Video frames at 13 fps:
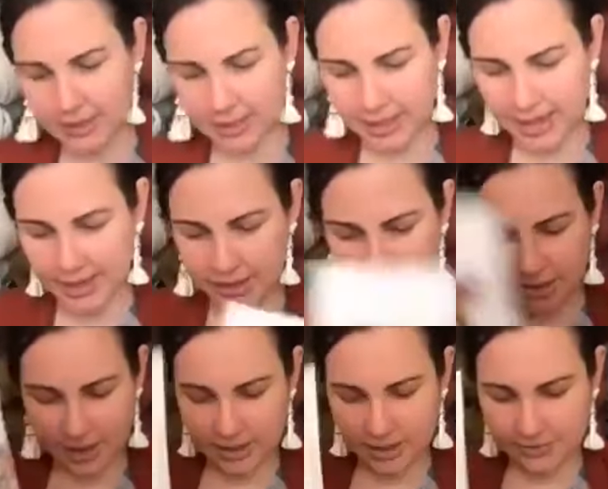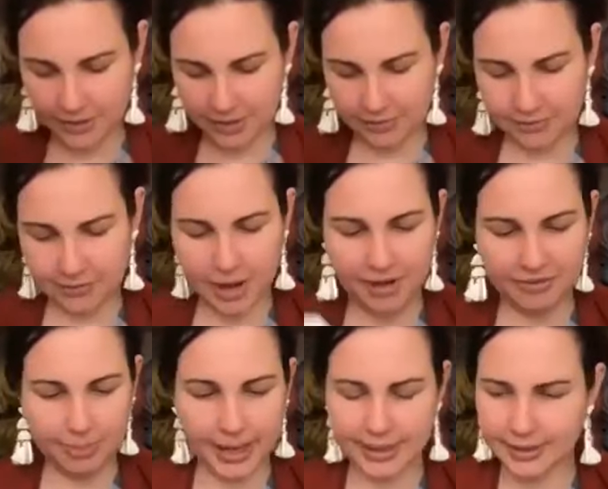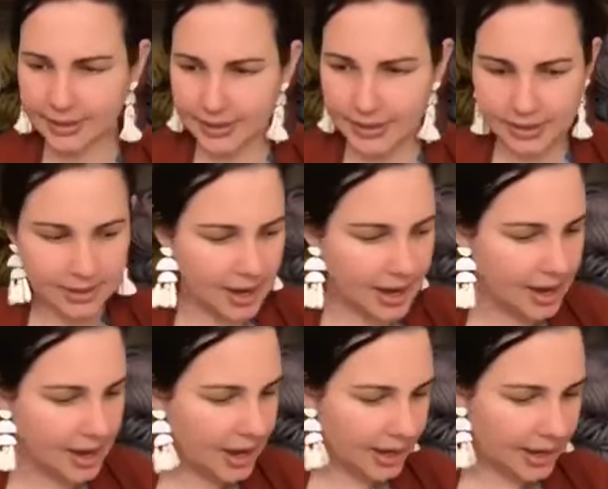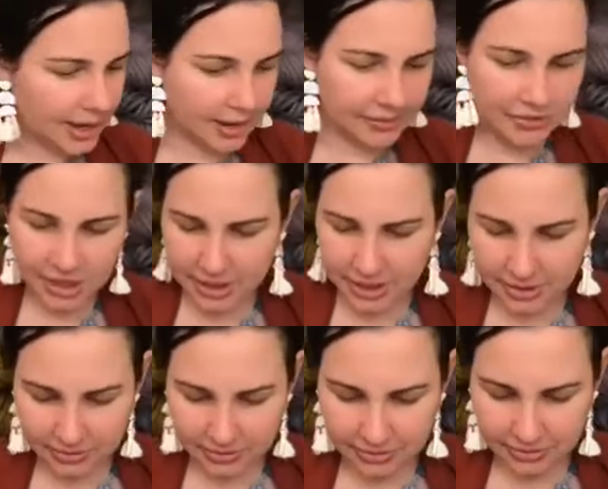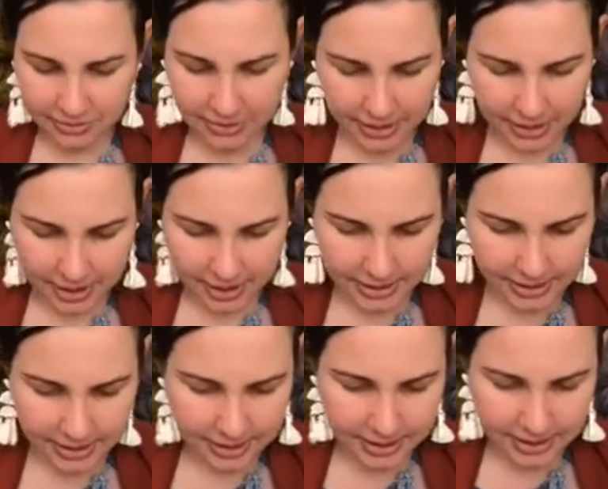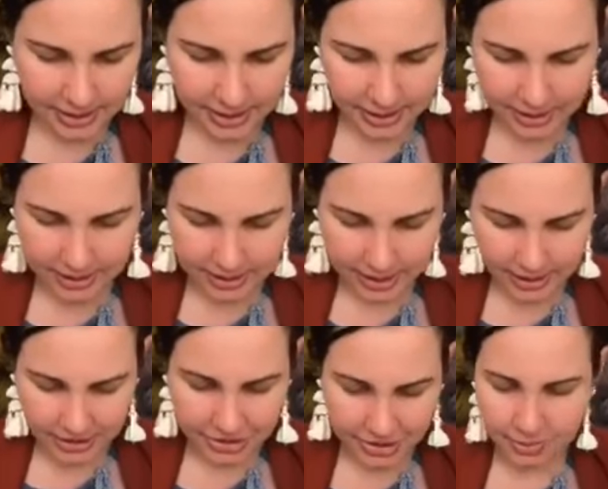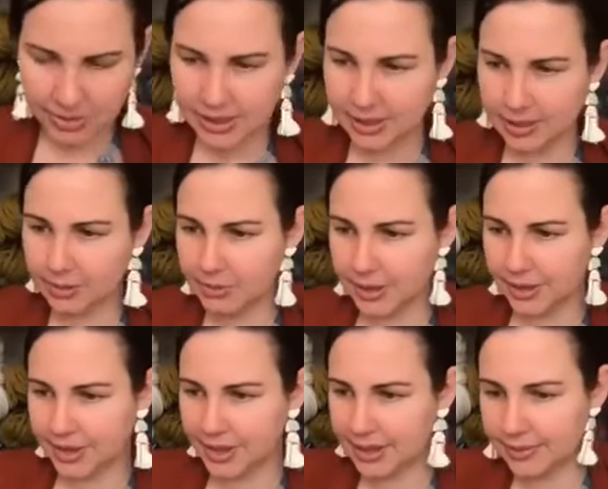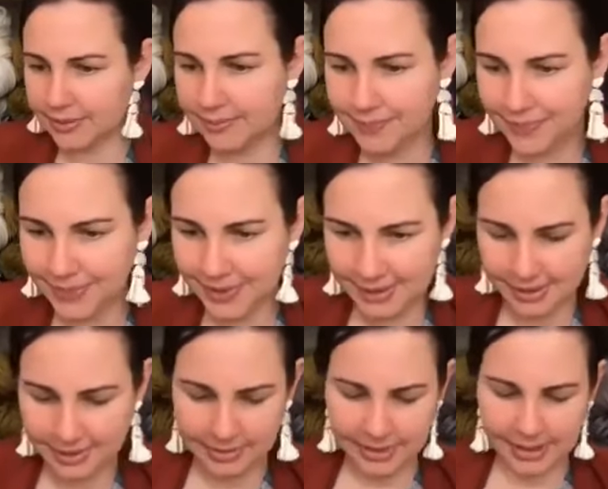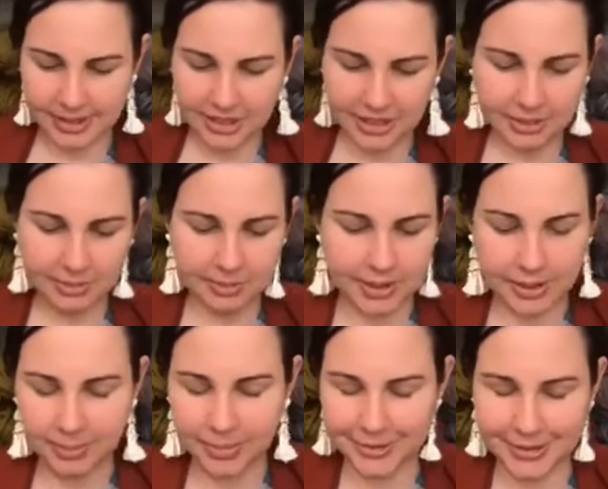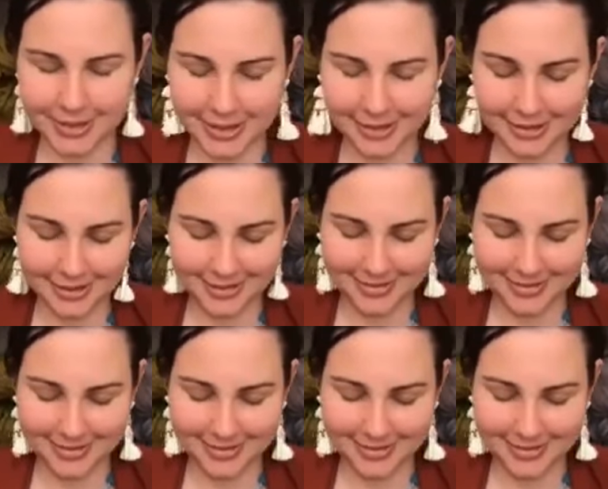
that. So that's for the 5 patterns. And I've just realized this kit is actually missing one thing. It's actually one I put together